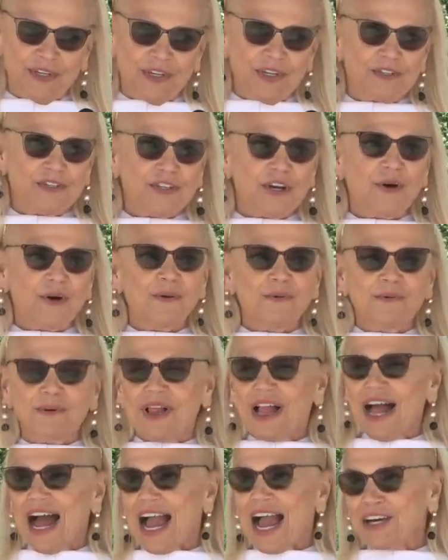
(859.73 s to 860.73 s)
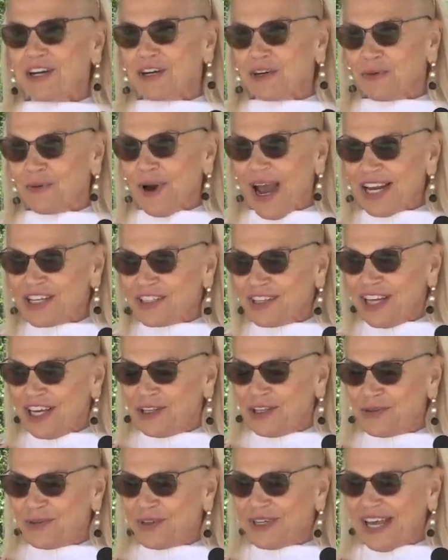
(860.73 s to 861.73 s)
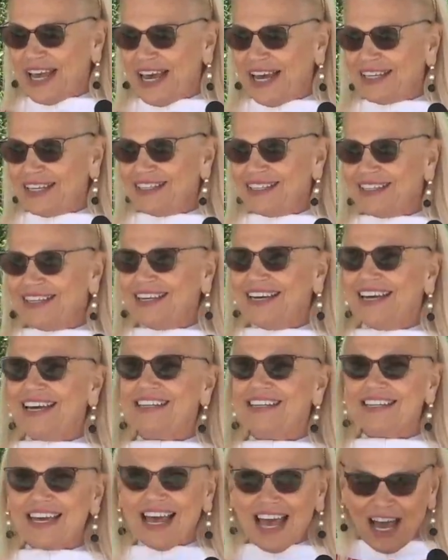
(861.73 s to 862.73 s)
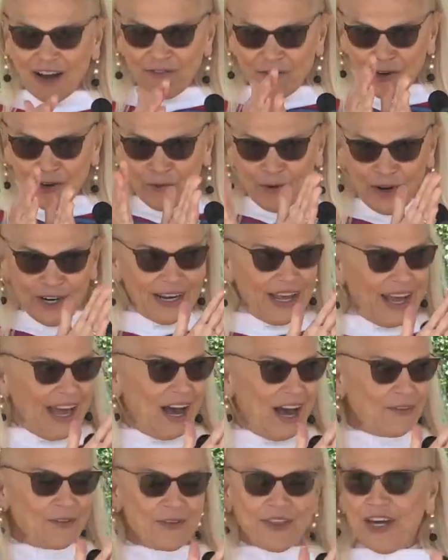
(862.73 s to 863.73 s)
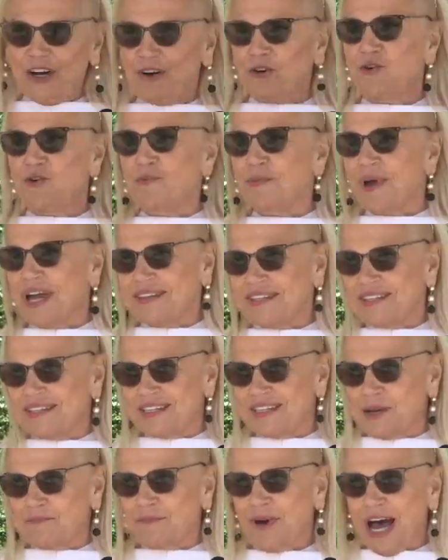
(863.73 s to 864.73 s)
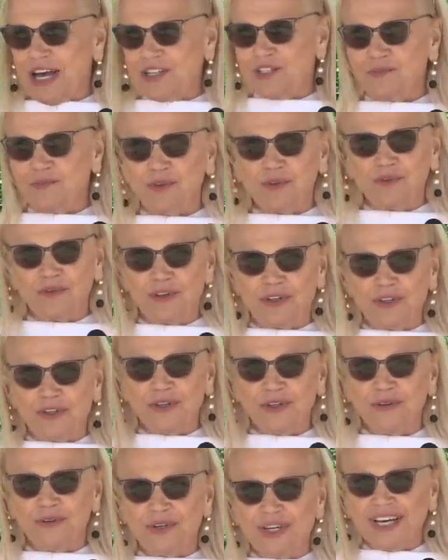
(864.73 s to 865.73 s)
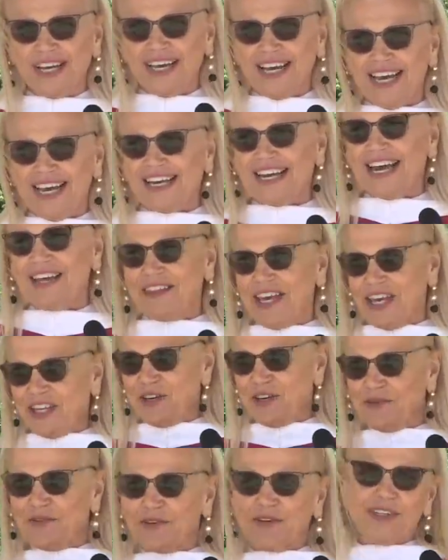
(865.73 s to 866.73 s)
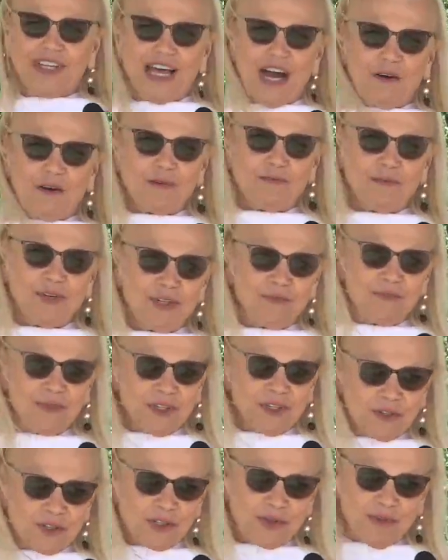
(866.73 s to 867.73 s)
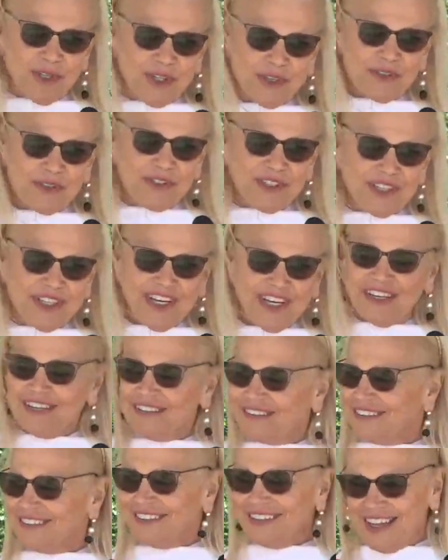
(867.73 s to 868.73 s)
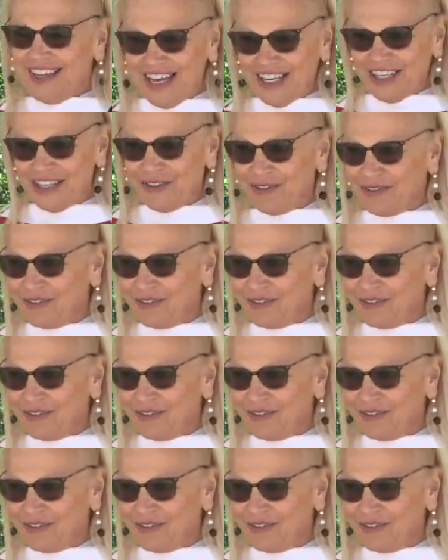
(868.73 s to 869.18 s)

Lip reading: So I congratulate you again, and to everyone out there who made this day possible for you, and I thank you for allowing me to be your speaker today. Thank you.